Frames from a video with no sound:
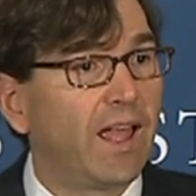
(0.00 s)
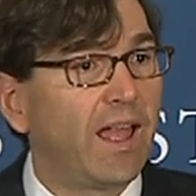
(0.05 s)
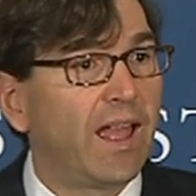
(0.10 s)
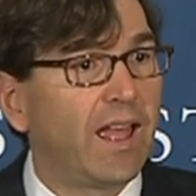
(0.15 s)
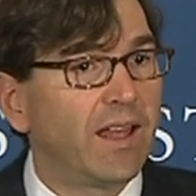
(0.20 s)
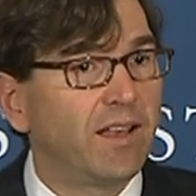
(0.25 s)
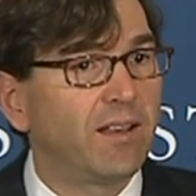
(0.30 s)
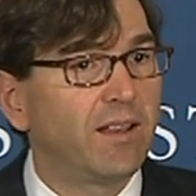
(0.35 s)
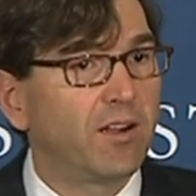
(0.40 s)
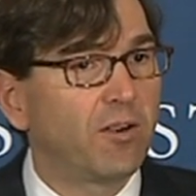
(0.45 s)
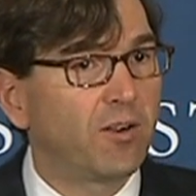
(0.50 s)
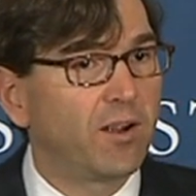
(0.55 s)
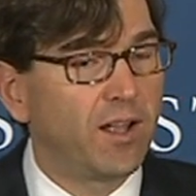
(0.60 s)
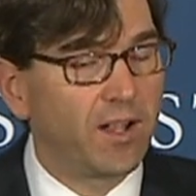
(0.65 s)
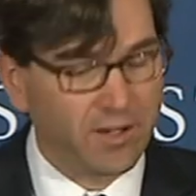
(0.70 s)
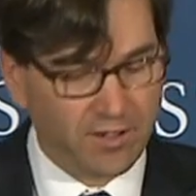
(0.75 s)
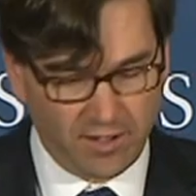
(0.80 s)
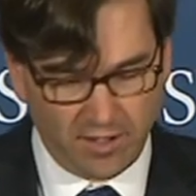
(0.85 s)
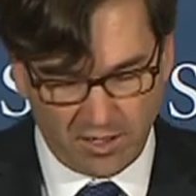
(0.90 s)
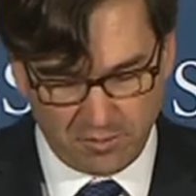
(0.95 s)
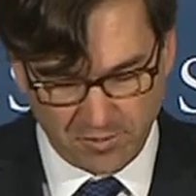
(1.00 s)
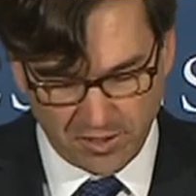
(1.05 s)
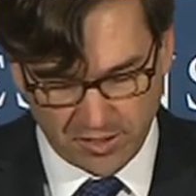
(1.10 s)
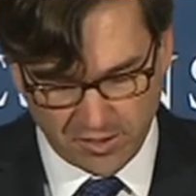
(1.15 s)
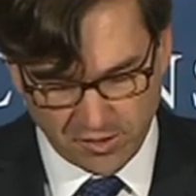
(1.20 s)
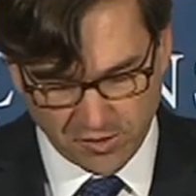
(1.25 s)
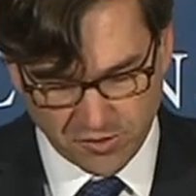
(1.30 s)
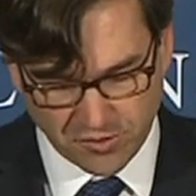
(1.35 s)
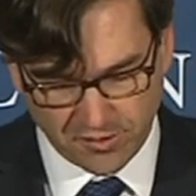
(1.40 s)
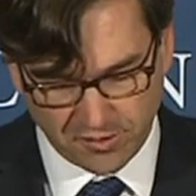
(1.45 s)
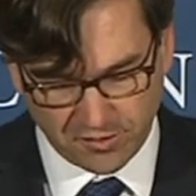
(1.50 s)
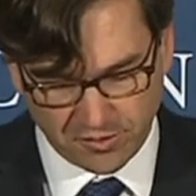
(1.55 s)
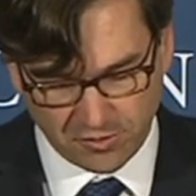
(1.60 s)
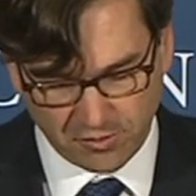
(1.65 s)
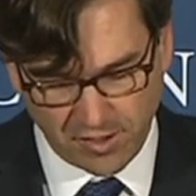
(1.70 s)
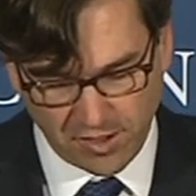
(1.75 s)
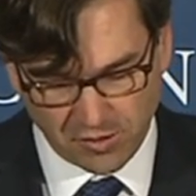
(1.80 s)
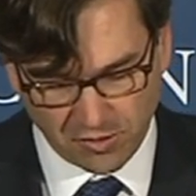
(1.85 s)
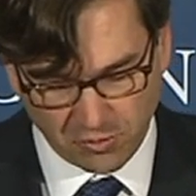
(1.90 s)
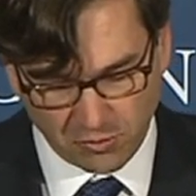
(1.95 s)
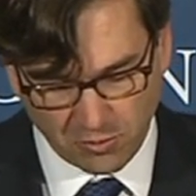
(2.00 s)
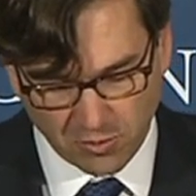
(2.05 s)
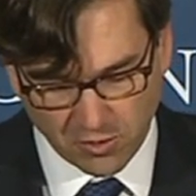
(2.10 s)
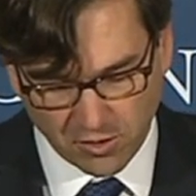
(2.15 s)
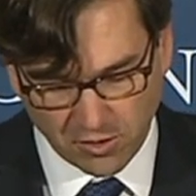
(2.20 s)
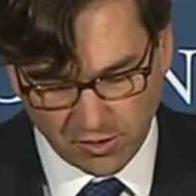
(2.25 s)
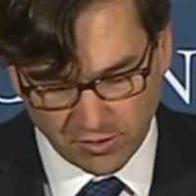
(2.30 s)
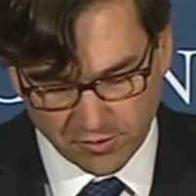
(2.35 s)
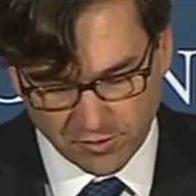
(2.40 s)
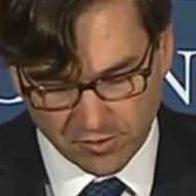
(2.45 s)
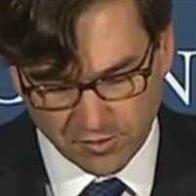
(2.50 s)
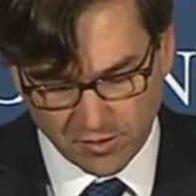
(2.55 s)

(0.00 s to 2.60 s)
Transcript: and our economic interests around the world.